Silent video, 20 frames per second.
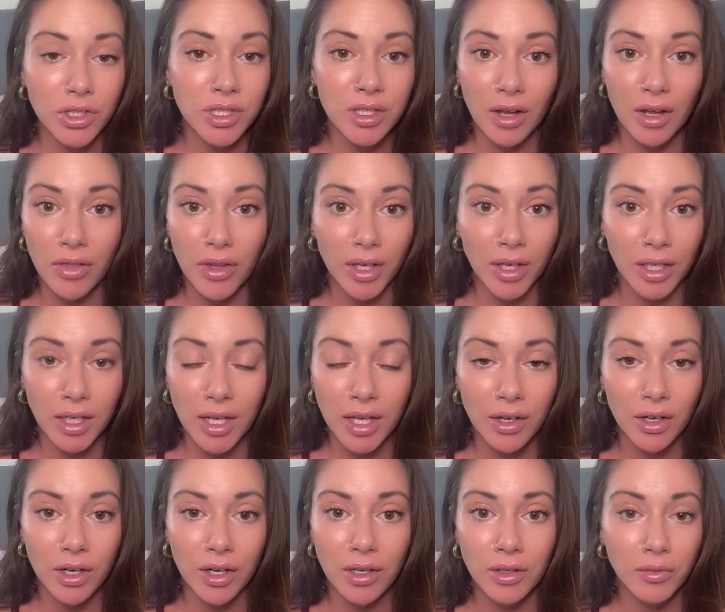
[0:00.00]
There's nothing I
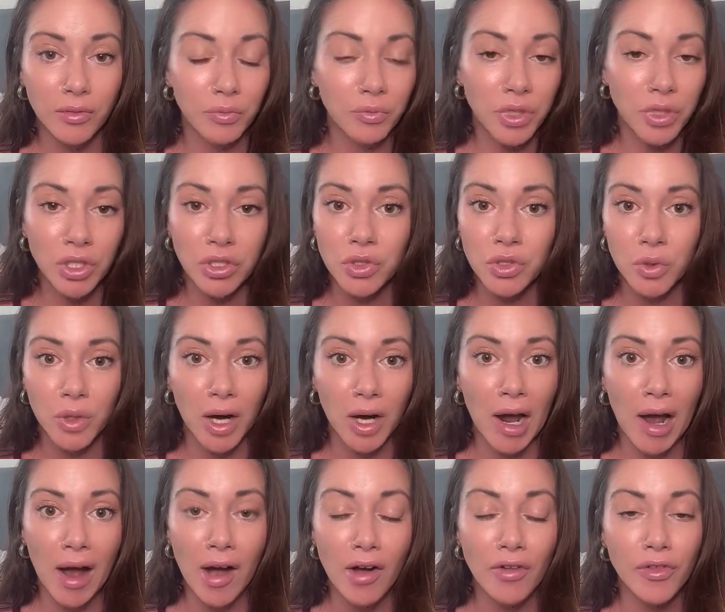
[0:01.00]
cannot be, do,
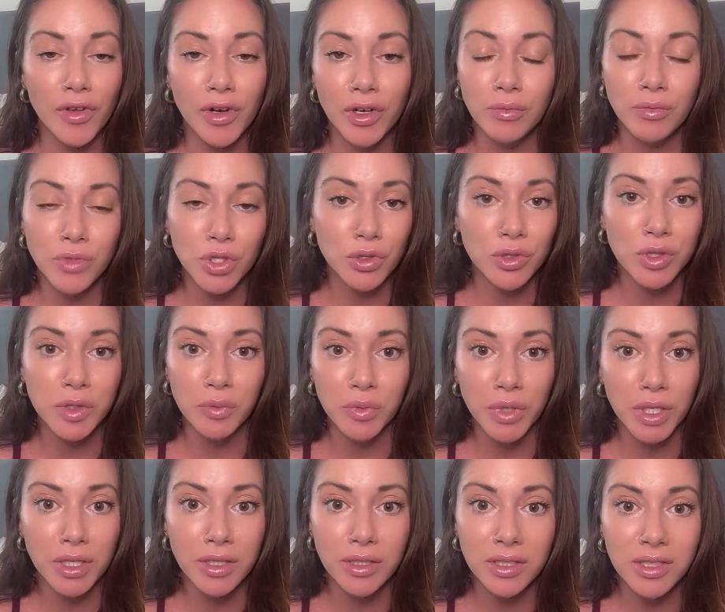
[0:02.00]
or have, and I'm
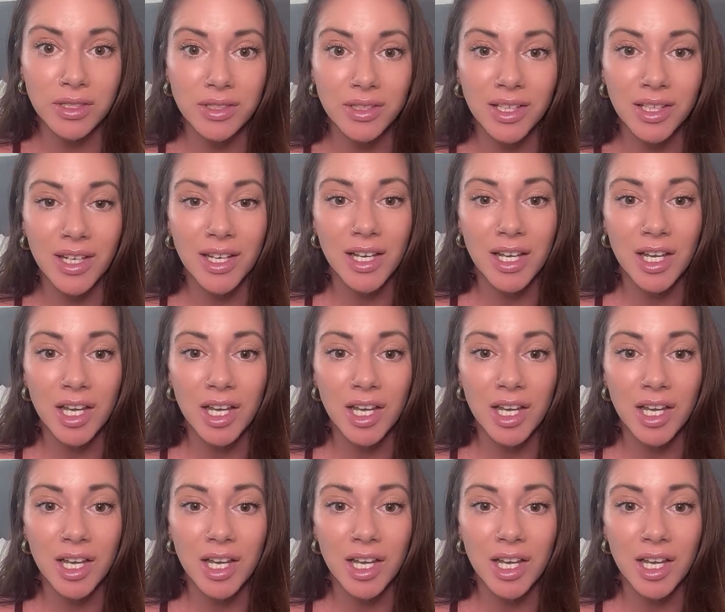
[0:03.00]
choosing peace.